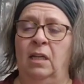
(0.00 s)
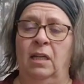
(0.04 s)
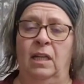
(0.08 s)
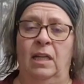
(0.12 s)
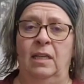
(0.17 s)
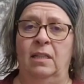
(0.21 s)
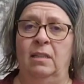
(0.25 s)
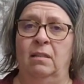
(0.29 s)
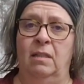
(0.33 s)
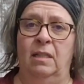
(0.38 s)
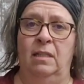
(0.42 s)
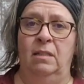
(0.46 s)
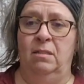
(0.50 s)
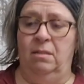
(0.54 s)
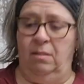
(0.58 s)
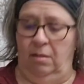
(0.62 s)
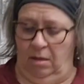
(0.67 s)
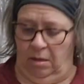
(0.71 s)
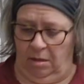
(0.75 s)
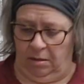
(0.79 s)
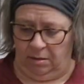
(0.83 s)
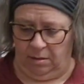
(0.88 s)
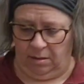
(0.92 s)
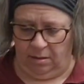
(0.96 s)
it
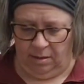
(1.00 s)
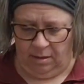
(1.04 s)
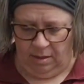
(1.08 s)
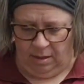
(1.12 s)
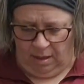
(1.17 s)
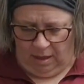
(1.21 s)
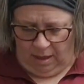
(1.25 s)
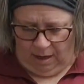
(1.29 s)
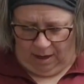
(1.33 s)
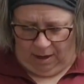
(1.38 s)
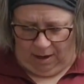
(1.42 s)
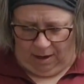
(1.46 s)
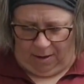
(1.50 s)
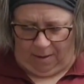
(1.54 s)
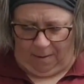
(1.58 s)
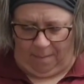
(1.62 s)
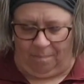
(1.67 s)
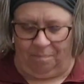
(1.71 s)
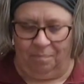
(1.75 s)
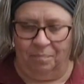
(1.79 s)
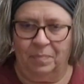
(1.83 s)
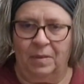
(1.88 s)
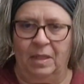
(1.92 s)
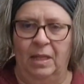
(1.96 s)
sucks.
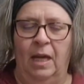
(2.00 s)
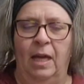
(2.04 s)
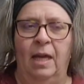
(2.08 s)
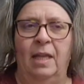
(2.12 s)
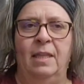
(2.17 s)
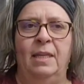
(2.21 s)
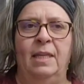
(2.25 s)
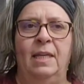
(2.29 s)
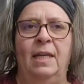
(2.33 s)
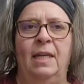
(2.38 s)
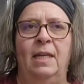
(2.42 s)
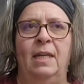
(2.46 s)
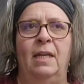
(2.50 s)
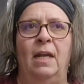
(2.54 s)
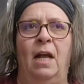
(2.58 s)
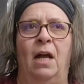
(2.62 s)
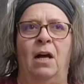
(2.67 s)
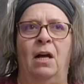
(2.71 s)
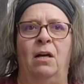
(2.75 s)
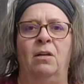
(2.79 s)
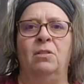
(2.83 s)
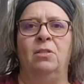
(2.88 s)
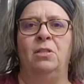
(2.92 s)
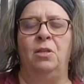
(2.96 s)
And then
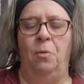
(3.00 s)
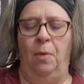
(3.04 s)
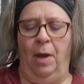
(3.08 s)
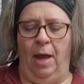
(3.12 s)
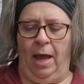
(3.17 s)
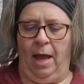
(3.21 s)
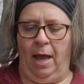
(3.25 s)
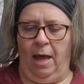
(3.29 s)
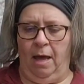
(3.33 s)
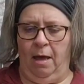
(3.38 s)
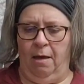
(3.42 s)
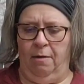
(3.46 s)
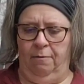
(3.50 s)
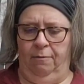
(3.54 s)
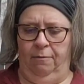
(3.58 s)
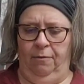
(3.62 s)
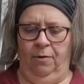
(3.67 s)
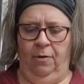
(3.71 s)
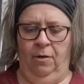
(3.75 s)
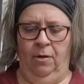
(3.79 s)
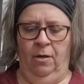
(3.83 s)
I also have,